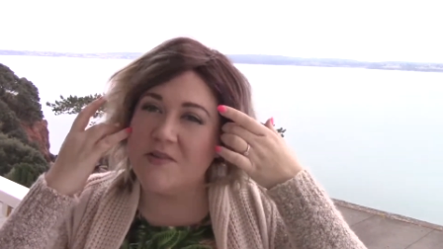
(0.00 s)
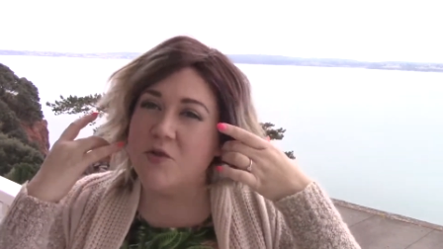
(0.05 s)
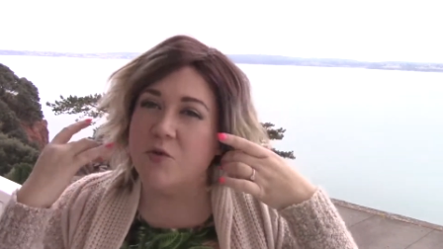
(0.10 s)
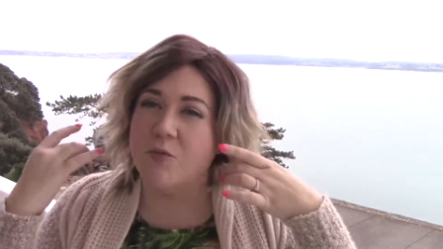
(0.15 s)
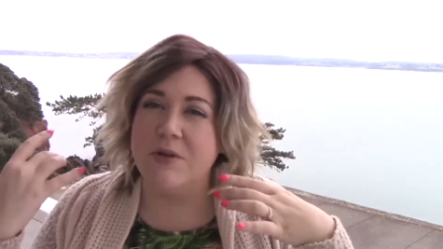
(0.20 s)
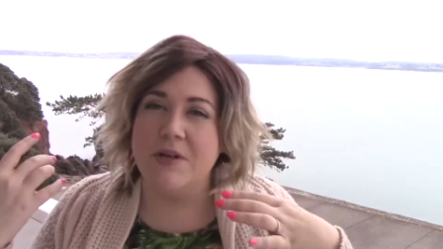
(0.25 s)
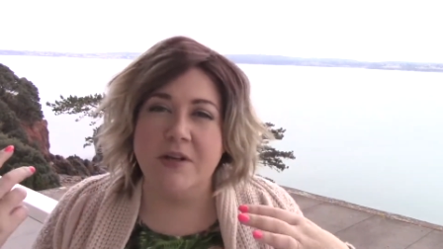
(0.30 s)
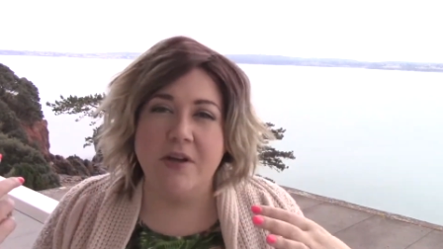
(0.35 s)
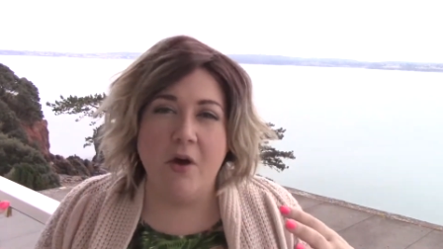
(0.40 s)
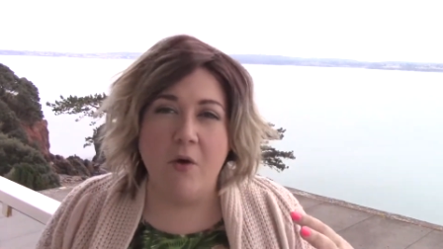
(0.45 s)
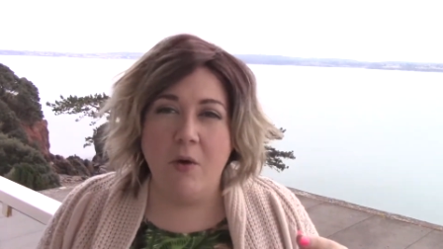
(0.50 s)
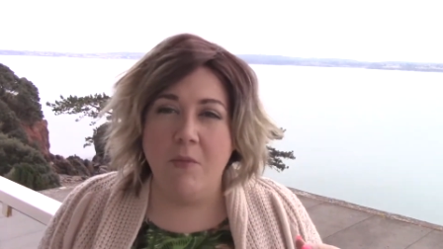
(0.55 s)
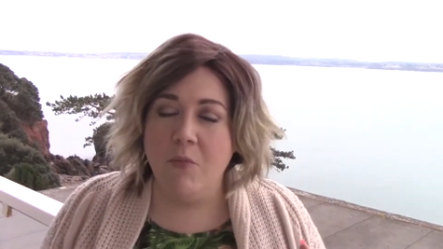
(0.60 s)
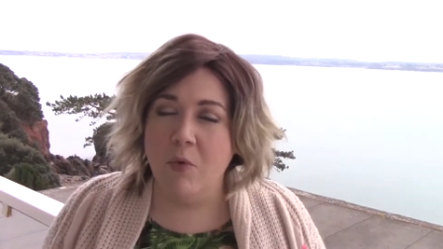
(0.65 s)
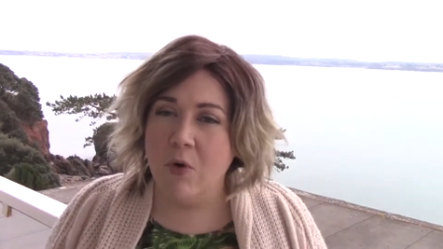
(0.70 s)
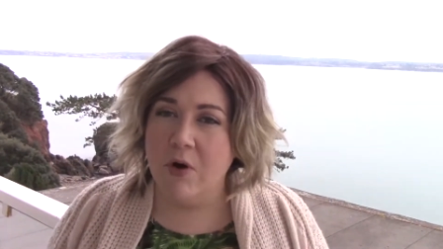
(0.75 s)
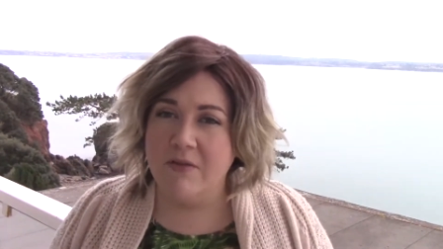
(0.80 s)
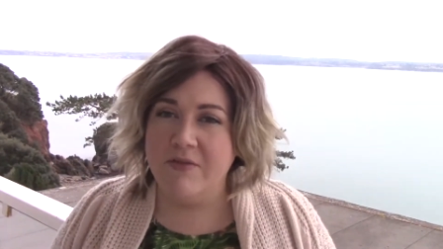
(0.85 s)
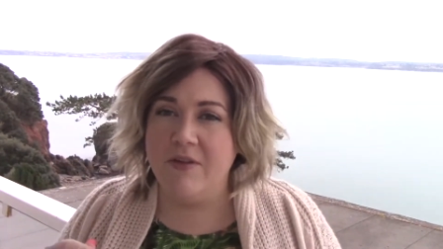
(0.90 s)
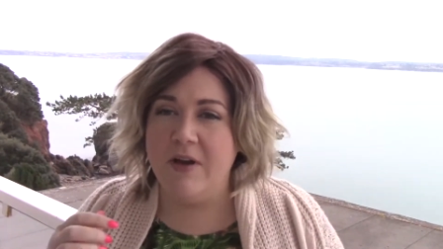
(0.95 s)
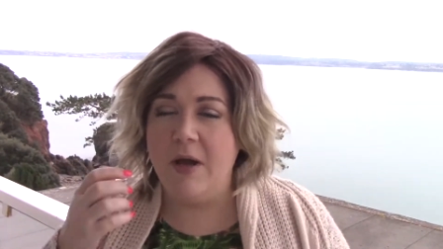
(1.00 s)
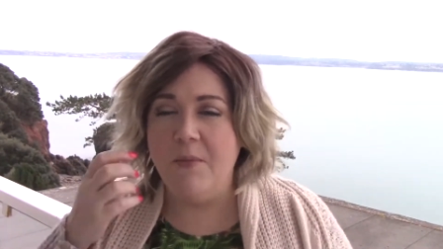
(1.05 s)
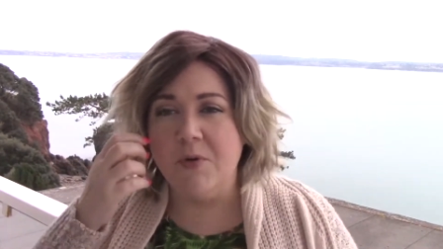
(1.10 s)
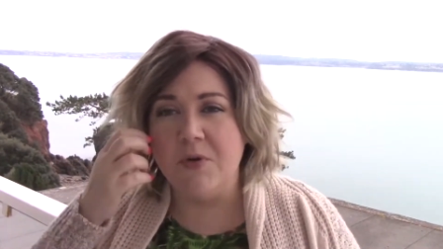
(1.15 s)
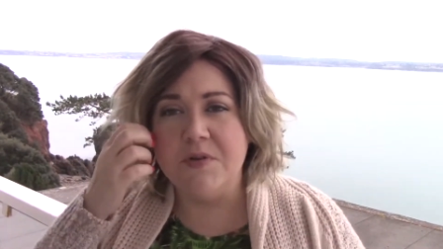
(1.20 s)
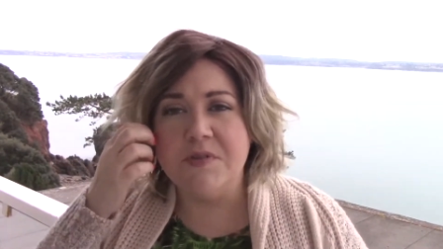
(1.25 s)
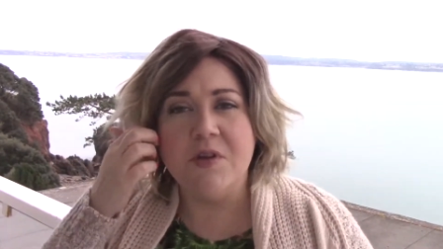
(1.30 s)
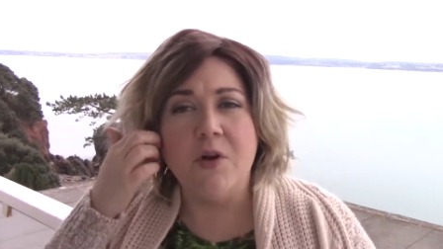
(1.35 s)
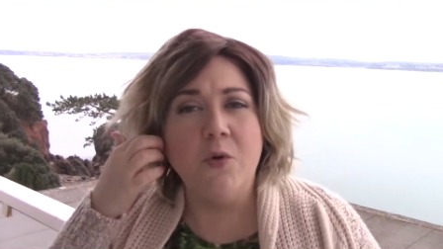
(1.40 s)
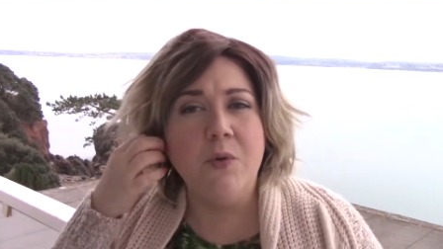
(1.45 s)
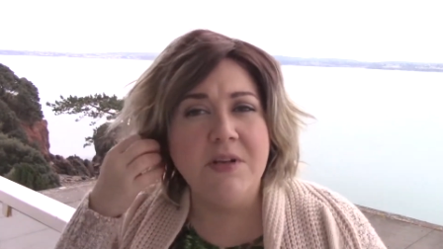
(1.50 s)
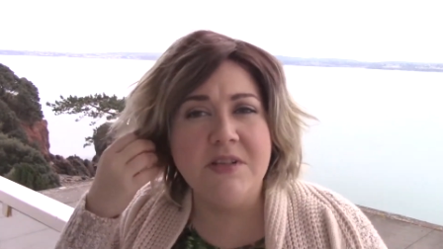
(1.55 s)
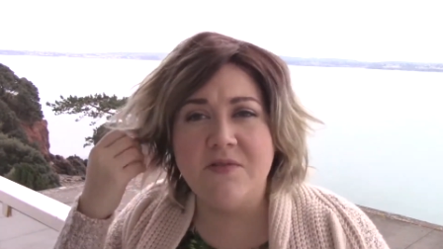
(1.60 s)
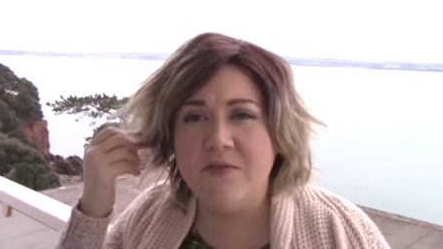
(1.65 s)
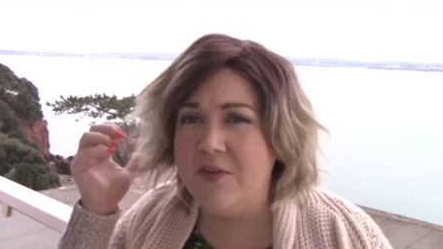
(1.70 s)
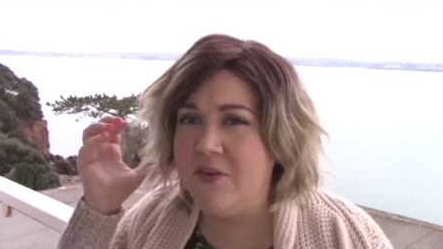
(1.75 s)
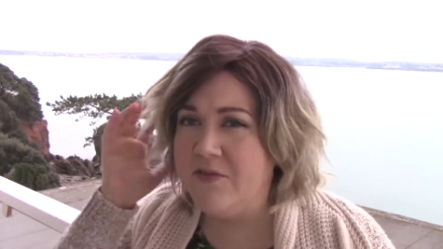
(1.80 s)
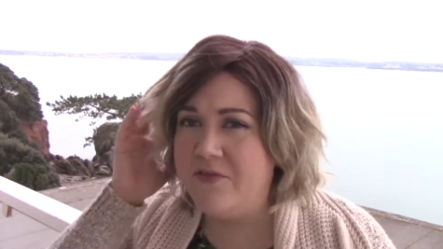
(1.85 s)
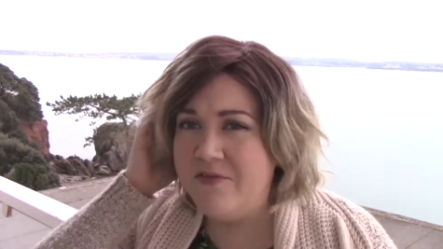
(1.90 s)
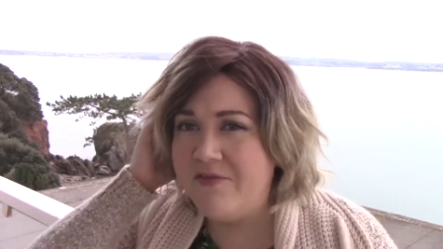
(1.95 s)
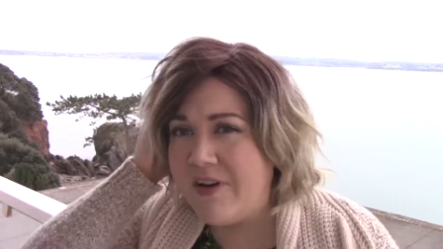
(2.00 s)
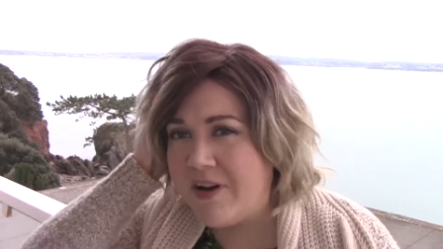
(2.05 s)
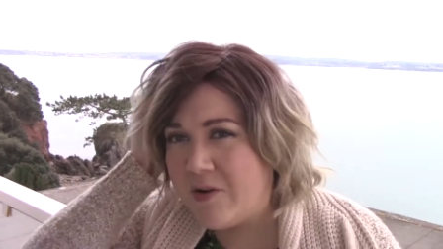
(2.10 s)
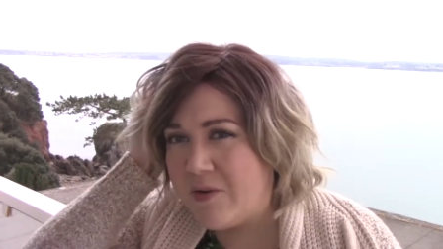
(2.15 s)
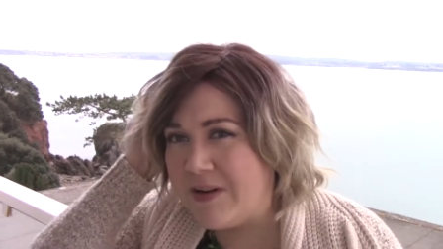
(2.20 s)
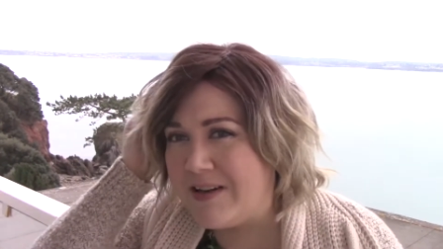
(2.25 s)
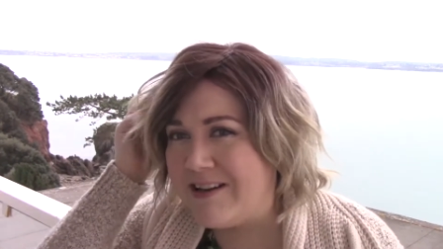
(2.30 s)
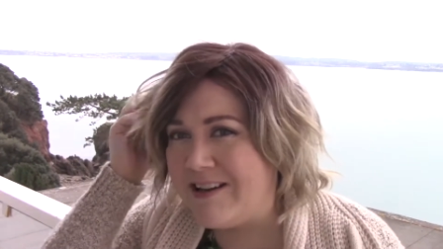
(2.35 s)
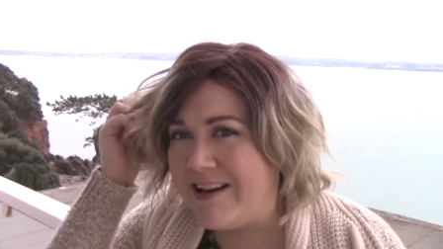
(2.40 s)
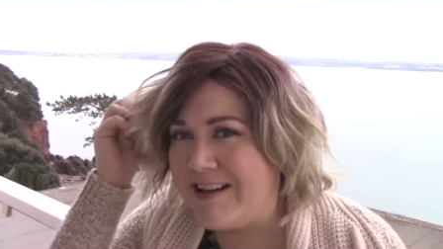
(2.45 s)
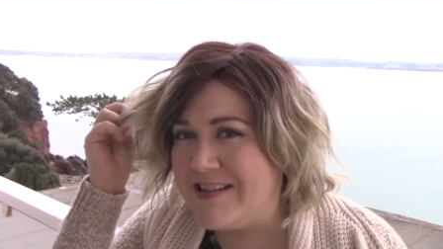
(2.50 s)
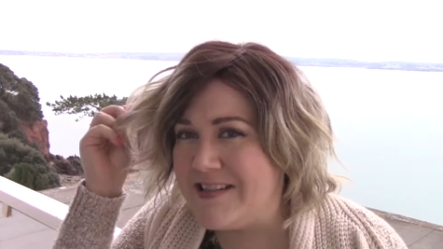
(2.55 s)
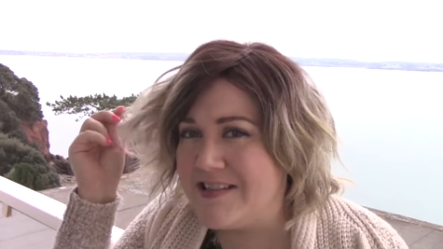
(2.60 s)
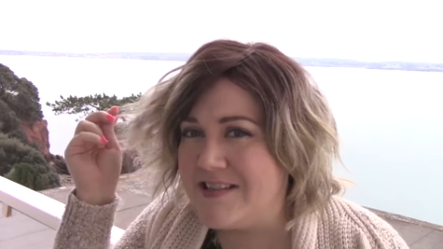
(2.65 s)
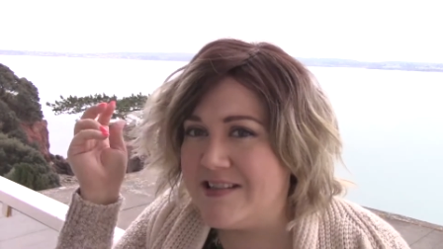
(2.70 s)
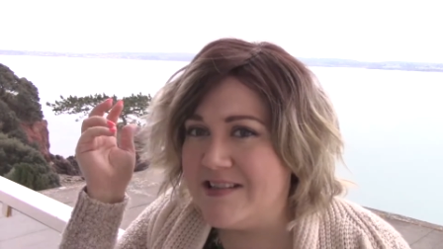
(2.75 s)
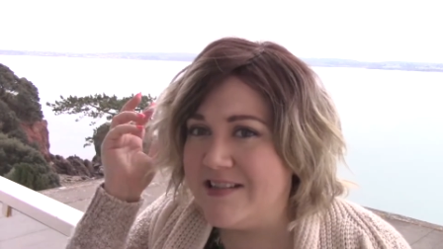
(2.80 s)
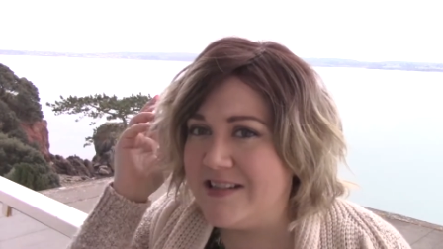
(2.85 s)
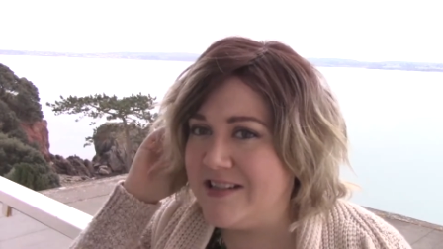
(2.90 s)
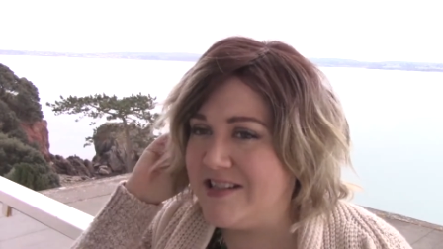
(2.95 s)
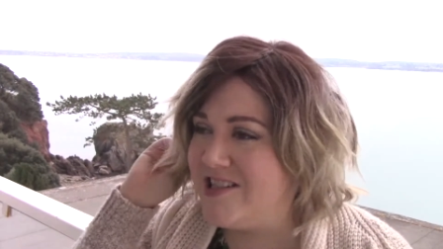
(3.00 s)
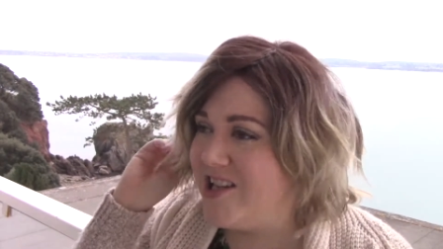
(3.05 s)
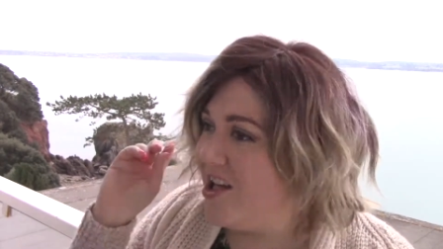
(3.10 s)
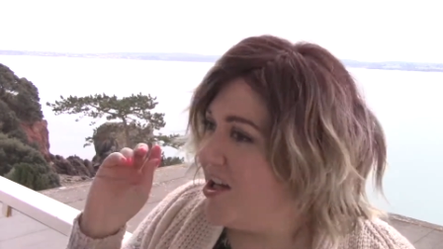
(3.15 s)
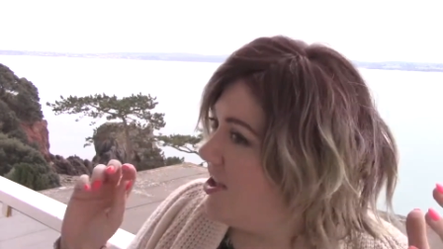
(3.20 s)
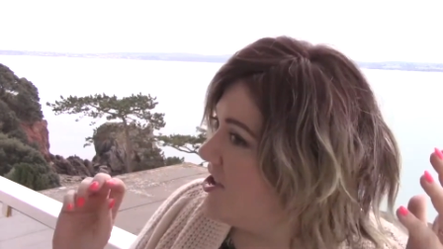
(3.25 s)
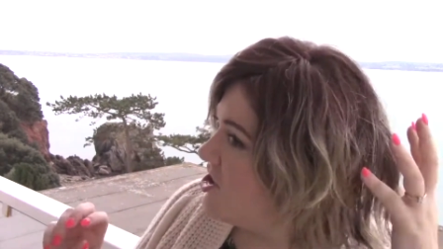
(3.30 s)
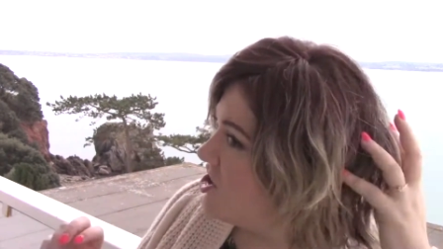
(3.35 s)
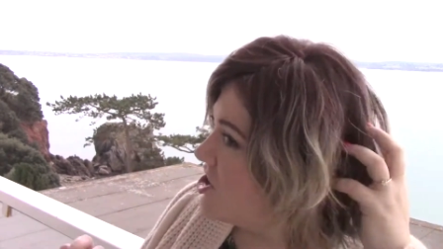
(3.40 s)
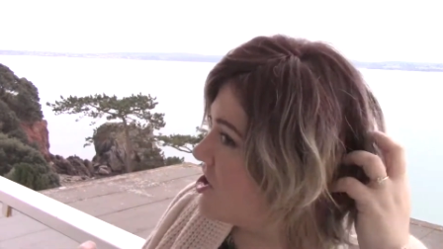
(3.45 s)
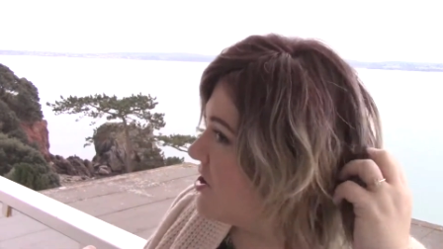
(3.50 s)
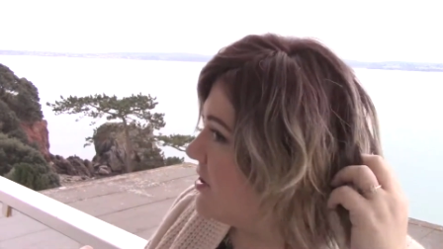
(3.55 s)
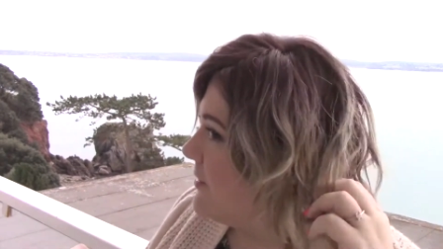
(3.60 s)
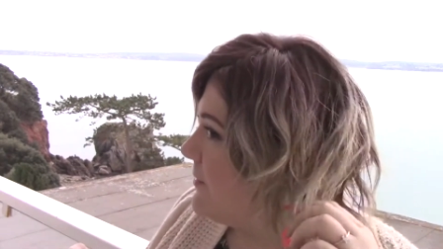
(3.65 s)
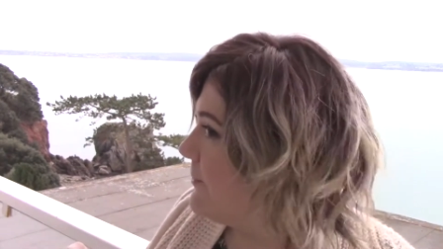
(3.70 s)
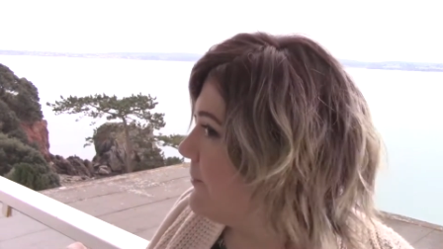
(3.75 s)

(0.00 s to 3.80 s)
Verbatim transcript: Noriko Amour fibers always feel very nice to the touch.